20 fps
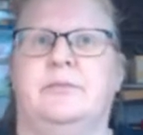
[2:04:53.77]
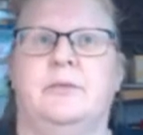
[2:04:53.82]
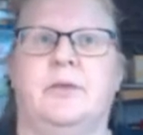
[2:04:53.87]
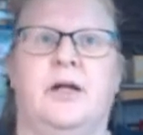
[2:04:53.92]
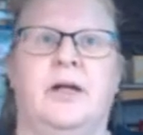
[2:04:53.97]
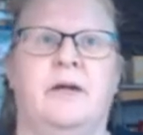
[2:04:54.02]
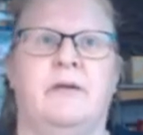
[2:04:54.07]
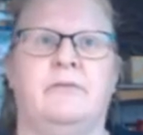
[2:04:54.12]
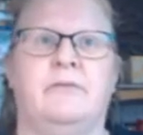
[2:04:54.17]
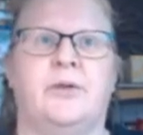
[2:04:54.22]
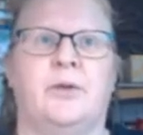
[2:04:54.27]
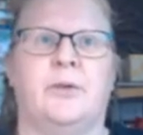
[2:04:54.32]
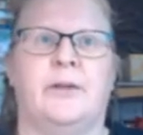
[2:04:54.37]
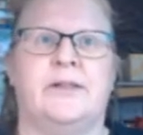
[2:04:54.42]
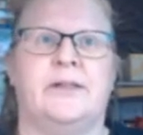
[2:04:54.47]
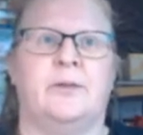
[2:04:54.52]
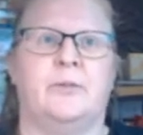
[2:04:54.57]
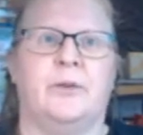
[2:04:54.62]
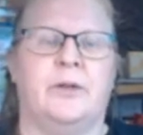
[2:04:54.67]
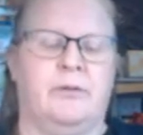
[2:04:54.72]
have no
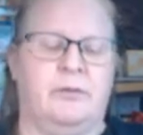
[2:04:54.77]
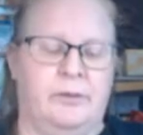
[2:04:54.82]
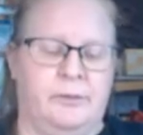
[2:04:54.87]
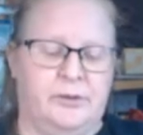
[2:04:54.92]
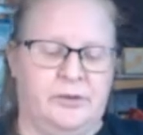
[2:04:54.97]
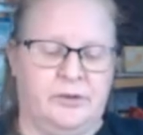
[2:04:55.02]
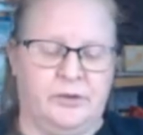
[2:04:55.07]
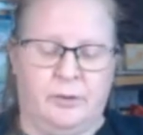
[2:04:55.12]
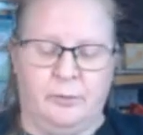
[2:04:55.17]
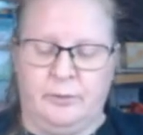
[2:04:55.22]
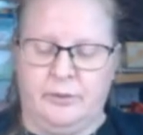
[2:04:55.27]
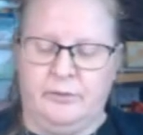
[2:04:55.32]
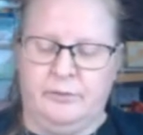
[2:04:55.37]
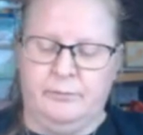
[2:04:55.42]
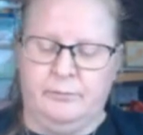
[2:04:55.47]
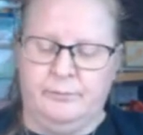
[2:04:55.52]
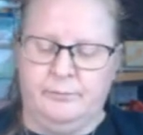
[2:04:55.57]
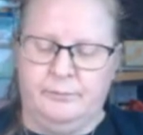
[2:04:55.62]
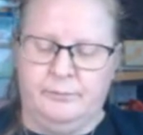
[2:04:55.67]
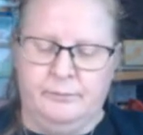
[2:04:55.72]
idea where I'd start with the
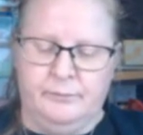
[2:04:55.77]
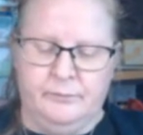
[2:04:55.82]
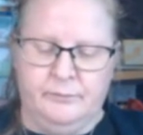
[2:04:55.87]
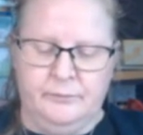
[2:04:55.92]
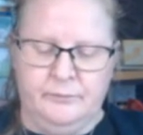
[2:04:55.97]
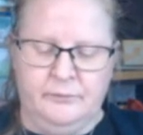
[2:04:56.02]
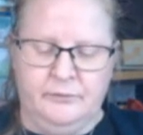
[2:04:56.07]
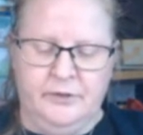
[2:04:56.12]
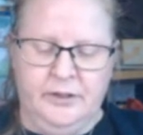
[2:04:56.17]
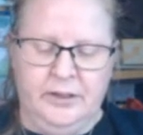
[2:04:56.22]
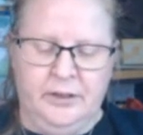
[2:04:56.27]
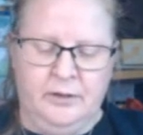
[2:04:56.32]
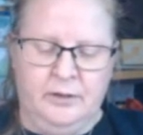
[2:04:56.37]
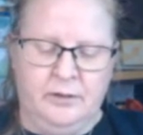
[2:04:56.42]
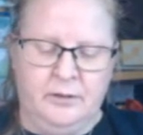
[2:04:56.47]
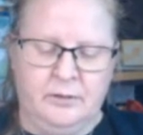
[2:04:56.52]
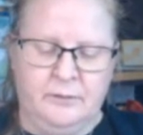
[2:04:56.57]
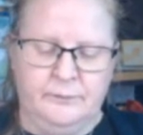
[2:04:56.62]
video log.